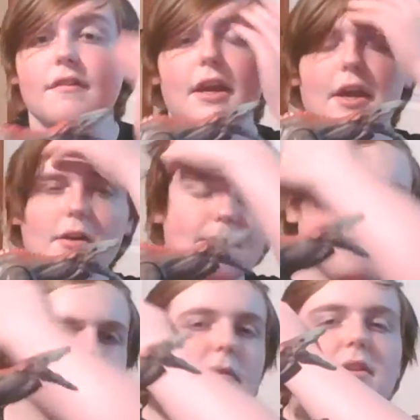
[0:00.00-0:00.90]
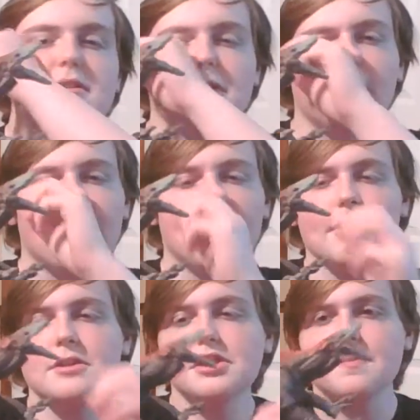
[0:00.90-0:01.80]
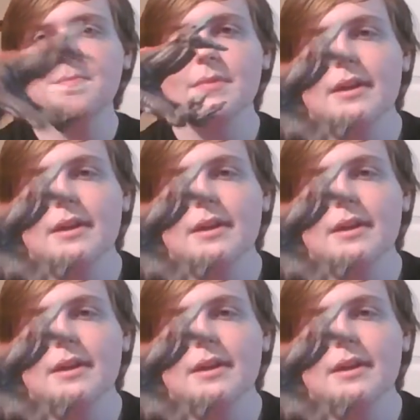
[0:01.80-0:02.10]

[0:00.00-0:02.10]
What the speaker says: figure. So here it is